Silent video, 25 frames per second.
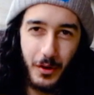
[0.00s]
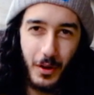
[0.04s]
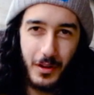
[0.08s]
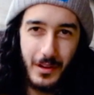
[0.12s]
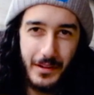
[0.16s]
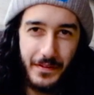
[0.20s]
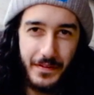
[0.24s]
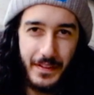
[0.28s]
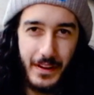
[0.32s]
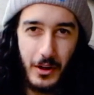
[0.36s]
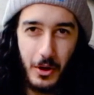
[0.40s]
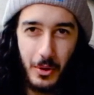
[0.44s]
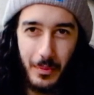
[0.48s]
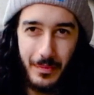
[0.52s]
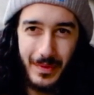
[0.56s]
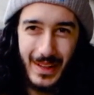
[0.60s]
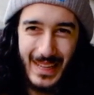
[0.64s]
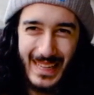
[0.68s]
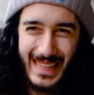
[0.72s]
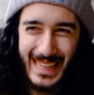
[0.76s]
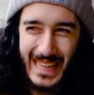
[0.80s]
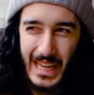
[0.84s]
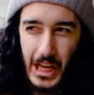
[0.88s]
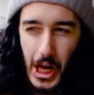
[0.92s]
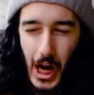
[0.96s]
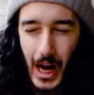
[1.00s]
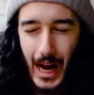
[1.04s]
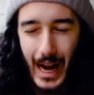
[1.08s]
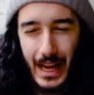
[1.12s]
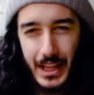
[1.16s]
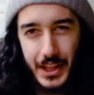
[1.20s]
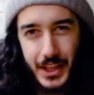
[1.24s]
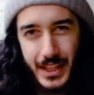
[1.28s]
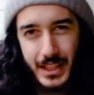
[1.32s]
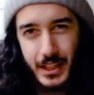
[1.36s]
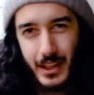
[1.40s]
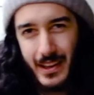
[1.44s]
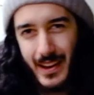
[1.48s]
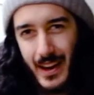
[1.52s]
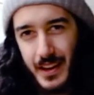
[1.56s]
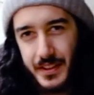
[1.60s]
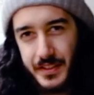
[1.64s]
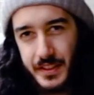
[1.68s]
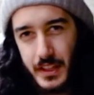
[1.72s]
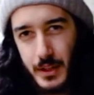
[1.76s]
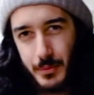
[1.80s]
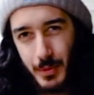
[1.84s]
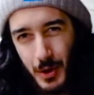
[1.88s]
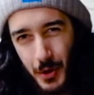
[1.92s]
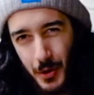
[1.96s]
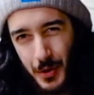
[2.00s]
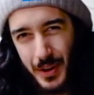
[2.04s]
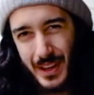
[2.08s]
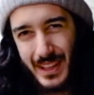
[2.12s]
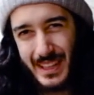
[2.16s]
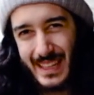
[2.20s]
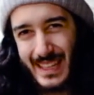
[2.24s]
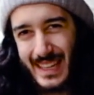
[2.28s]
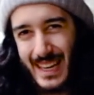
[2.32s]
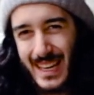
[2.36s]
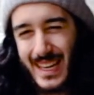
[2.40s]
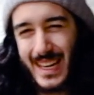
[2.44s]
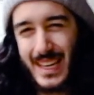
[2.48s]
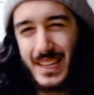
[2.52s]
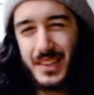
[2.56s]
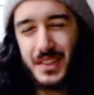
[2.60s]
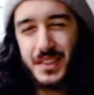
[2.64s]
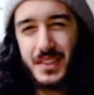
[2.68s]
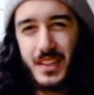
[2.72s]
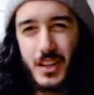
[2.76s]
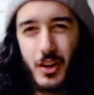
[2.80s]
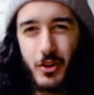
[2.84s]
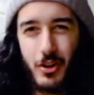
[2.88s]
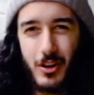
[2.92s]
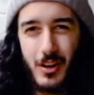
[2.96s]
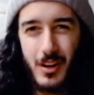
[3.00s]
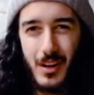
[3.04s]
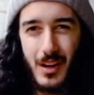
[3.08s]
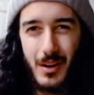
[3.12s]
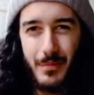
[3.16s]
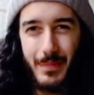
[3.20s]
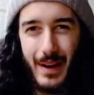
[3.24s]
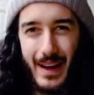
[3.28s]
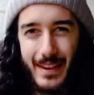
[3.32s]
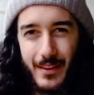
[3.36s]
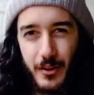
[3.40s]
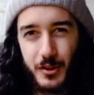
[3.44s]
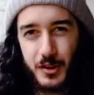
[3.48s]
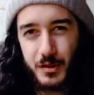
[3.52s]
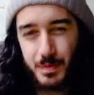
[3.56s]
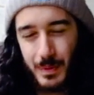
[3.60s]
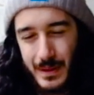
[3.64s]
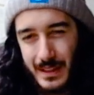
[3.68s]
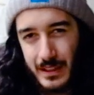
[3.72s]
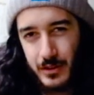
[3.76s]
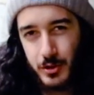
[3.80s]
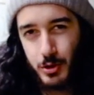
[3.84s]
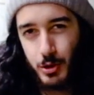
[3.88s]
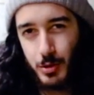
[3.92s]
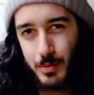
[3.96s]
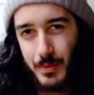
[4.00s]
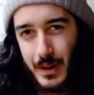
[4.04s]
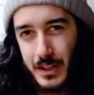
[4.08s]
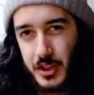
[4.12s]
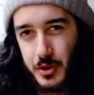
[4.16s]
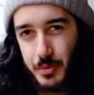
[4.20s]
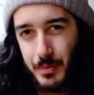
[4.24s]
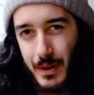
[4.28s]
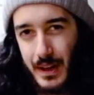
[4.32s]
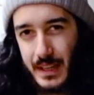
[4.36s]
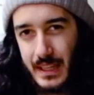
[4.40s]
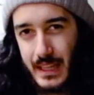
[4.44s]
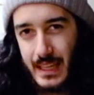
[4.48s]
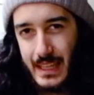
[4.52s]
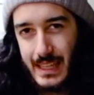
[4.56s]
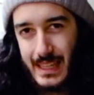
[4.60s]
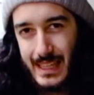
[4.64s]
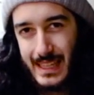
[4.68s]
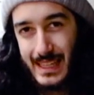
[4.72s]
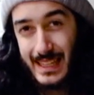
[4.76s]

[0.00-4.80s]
roll of film, I think you guys need to be really considerate about not spending too much money.